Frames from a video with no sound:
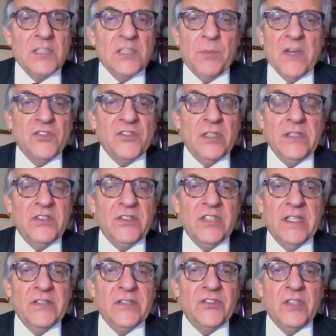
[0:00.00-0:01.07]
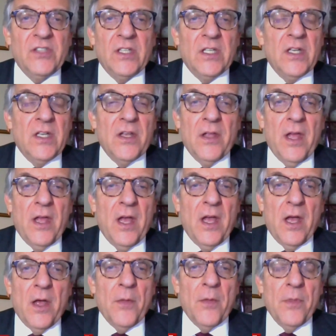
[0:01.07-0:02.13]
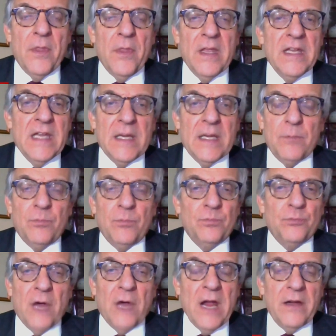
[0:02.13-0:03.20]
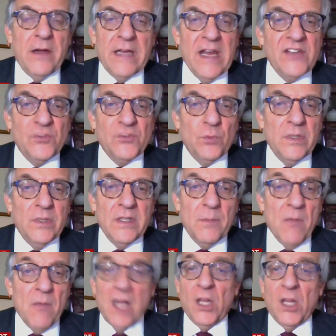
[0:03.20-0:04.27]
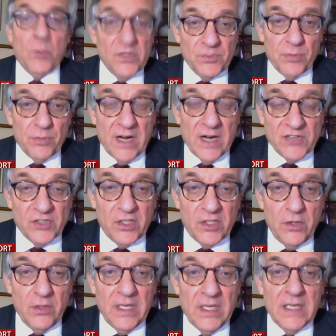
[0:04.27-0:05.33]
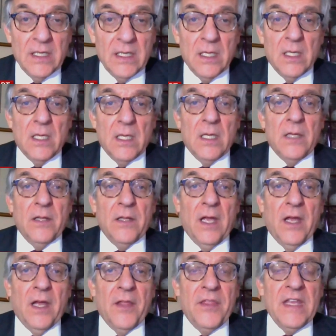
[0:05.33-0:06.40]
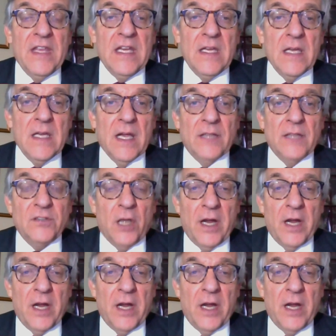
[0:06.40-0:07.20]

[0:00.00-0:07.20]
especially since in a prior case when the Mueller was prosecuting the